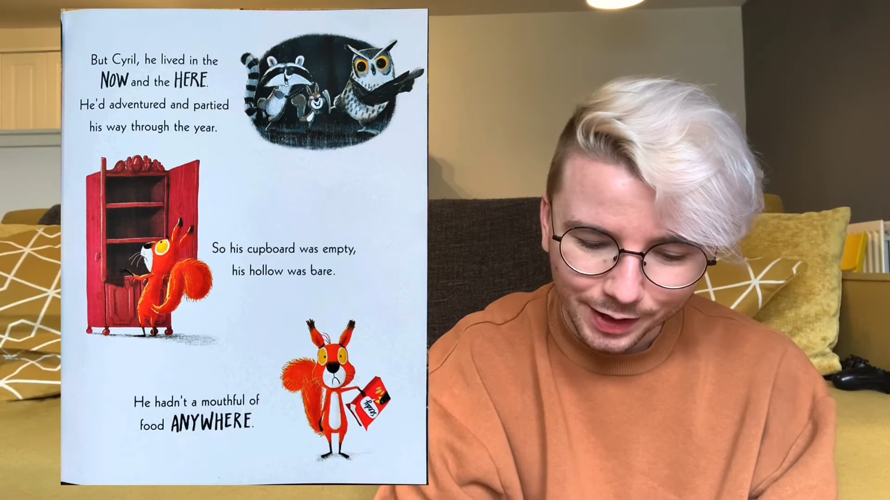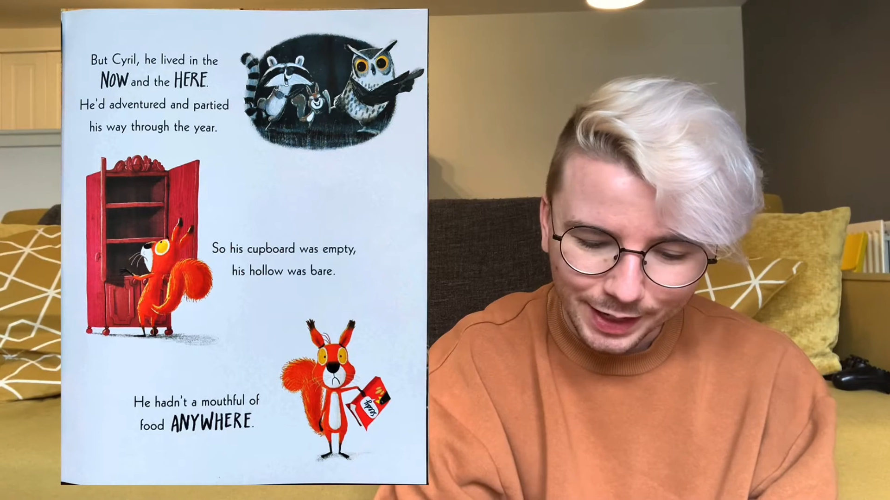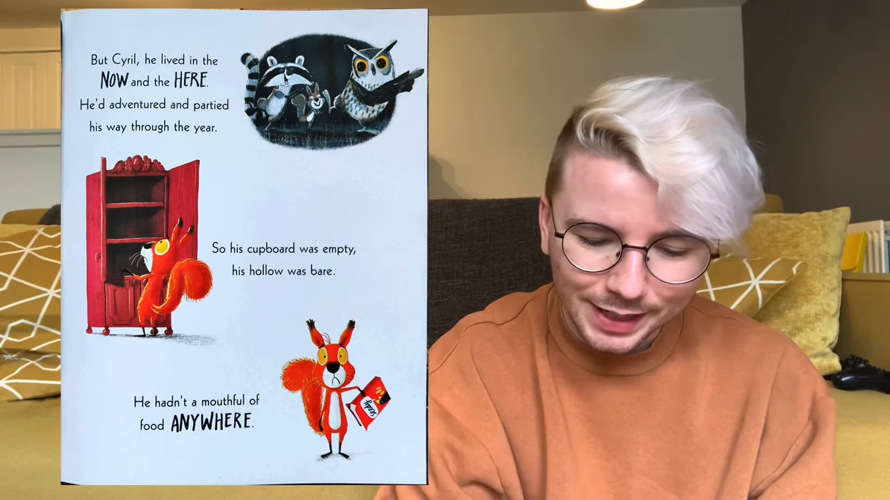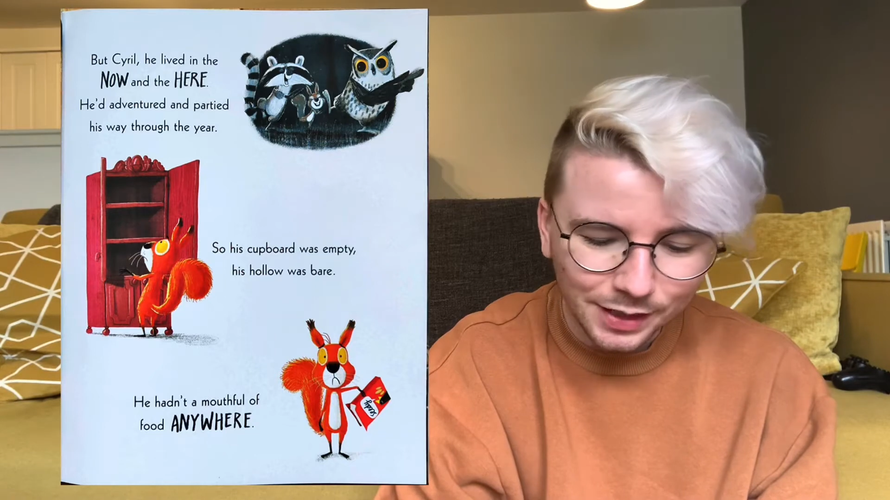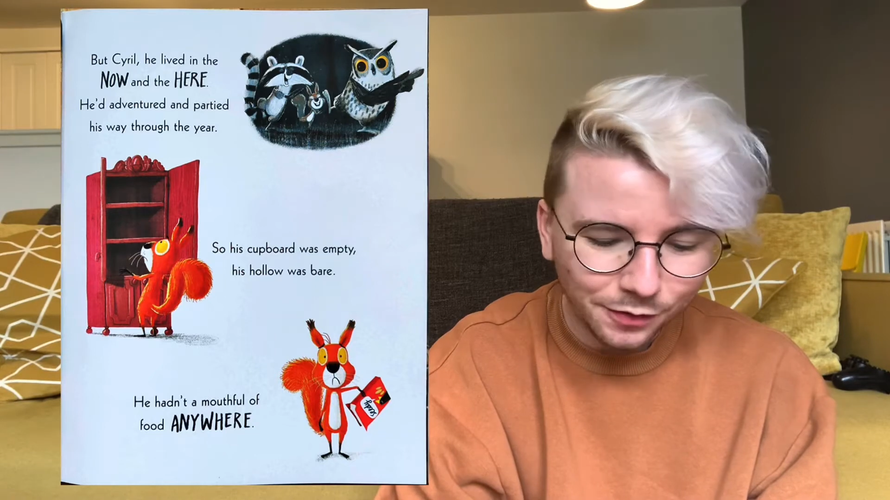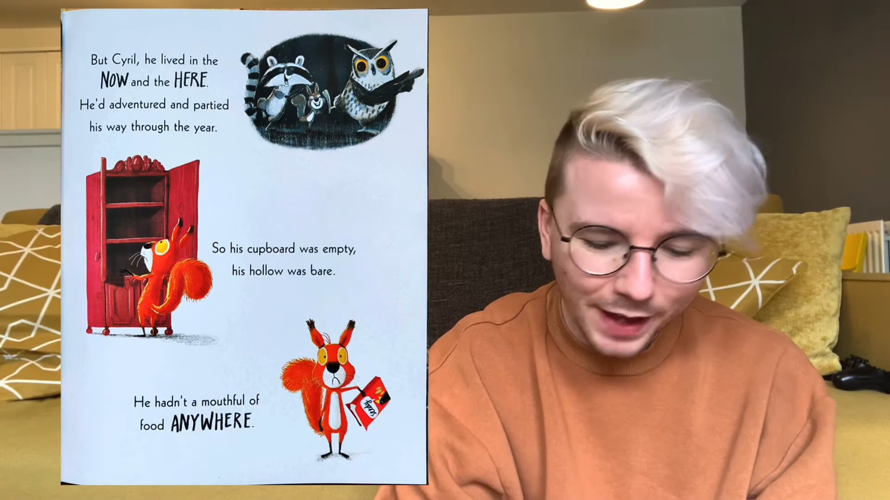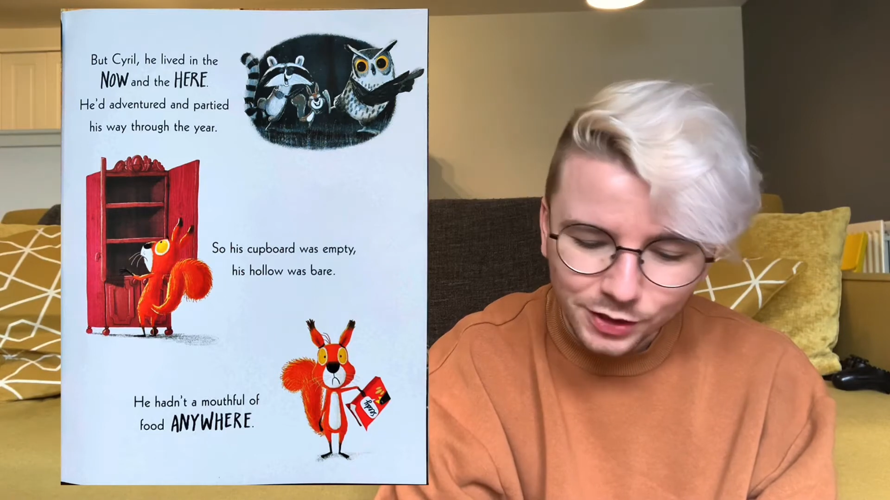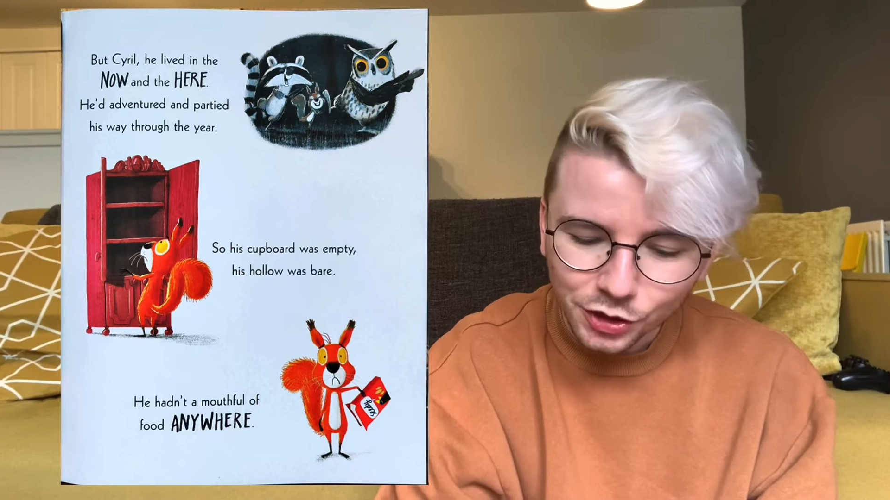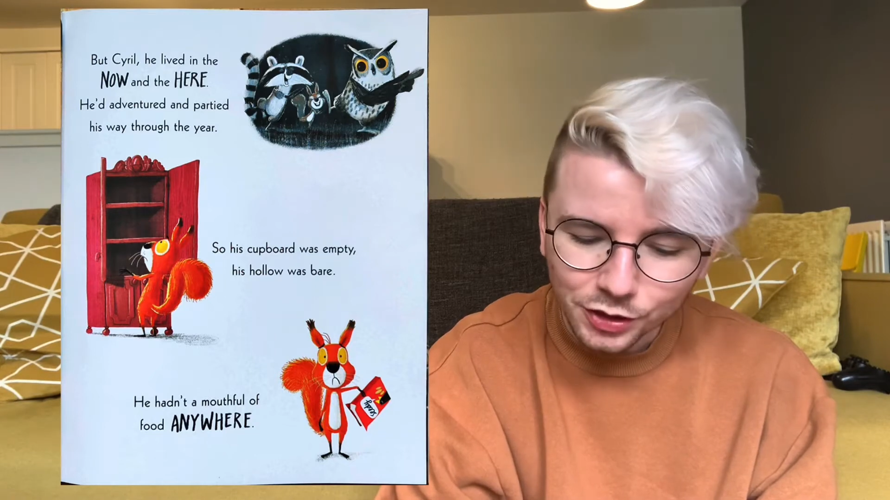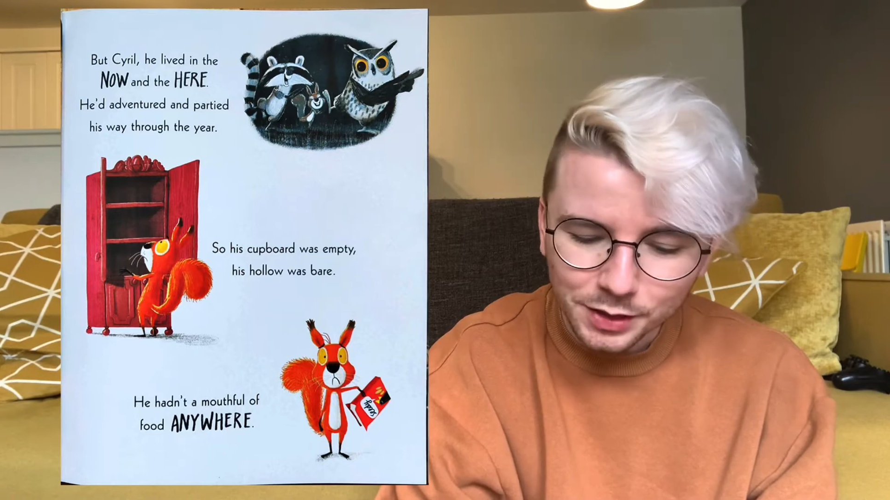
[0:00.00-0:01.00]
He'd
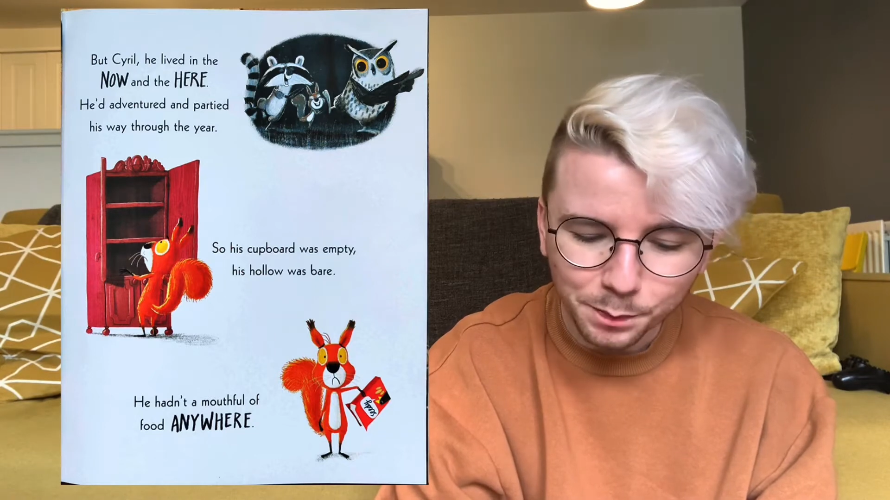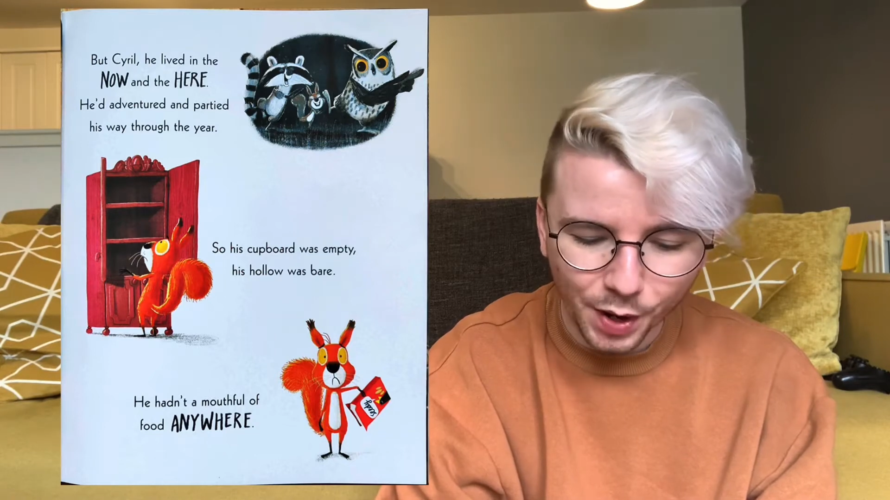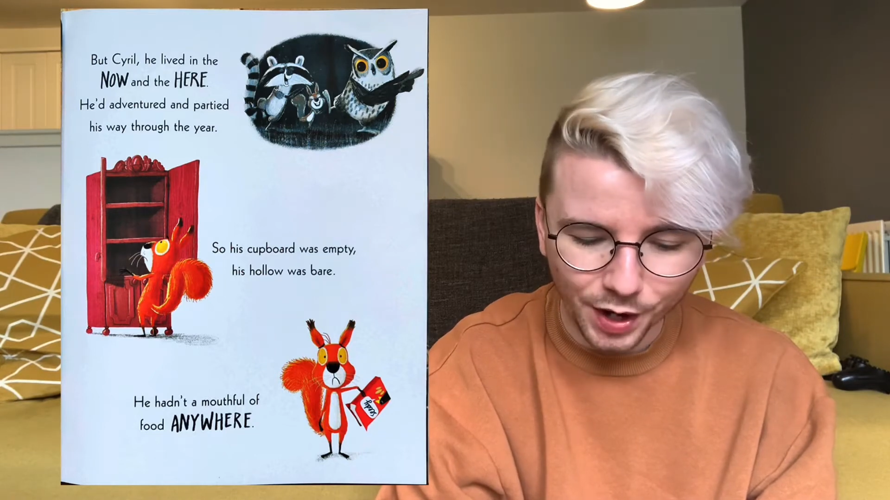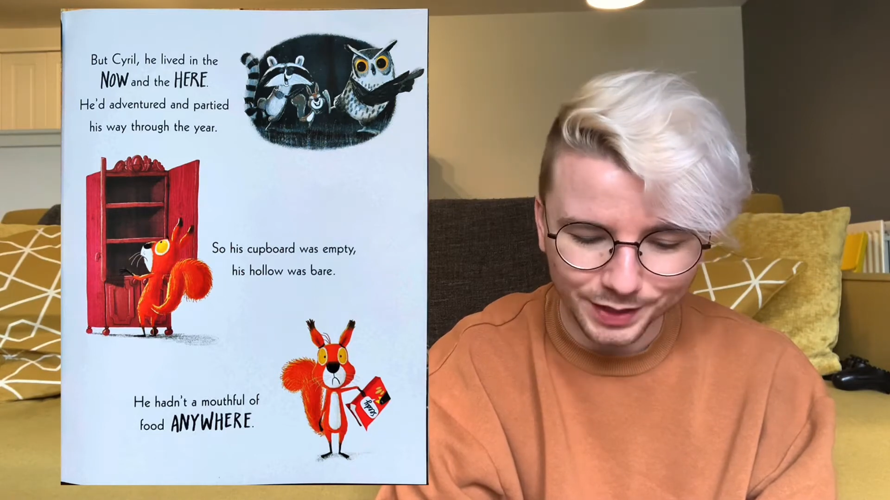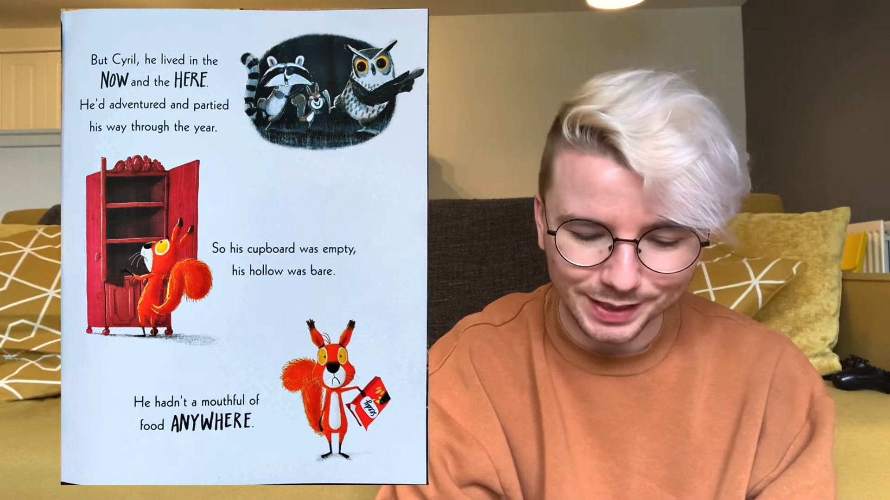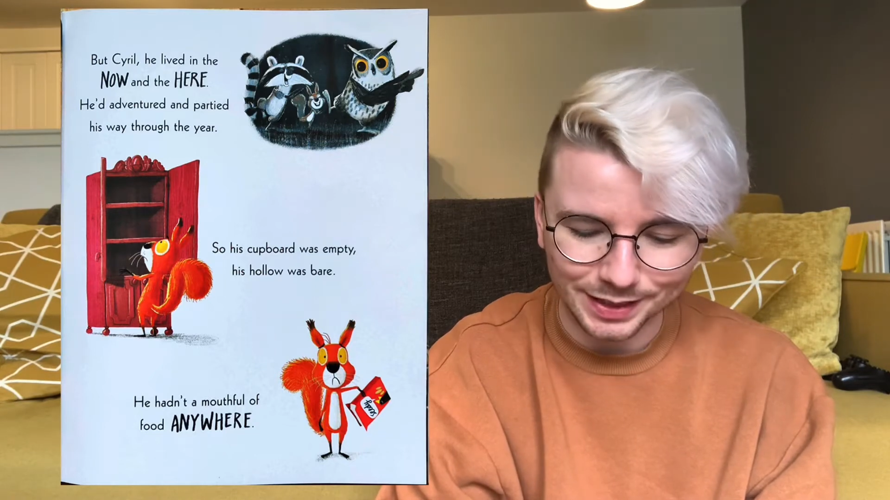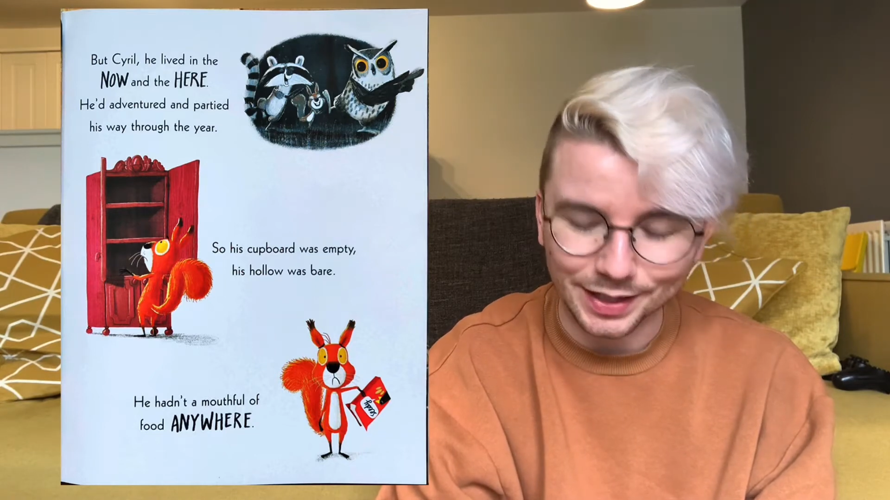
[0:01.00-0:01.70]
adventured and partied